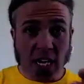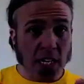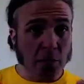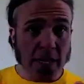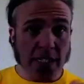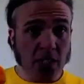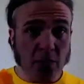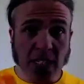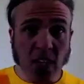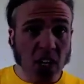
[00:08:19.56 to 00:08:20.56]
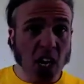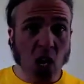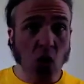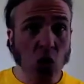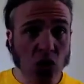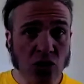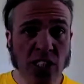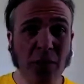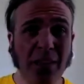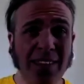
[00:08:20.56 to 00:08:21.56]
can be something like 100
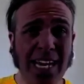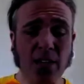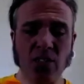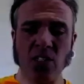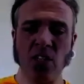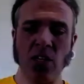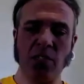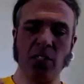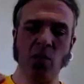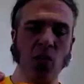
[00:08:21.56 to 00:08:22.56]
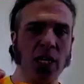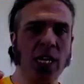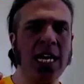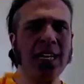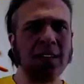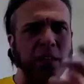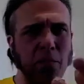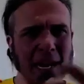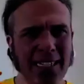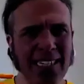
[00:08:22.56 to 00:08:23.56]
to 1,000 times smaller than the
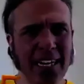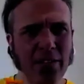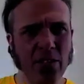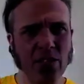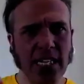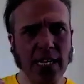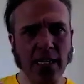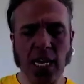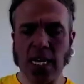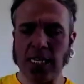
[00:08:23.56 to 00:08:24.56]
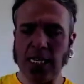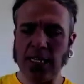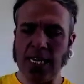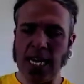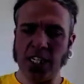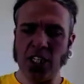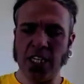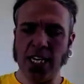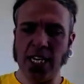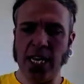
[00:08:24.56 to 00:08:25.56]
bacterial cell that they
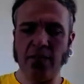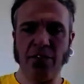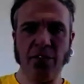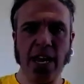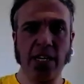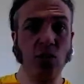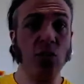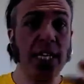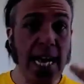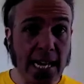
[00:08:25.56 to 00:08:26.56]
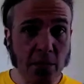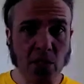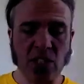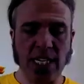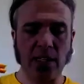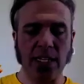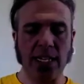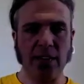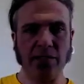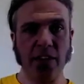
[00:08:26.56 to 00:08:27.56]
actually infect, or the animal cell that they
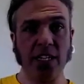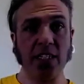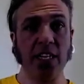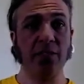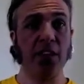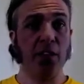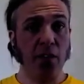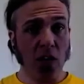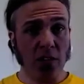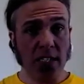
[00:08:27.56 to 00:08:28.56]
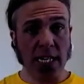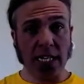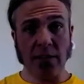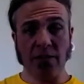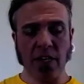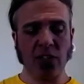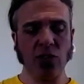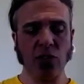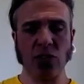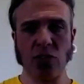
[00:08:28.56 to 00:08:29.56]
infect, if they're a virus that can infect
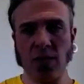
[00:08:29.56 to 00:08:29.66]
us.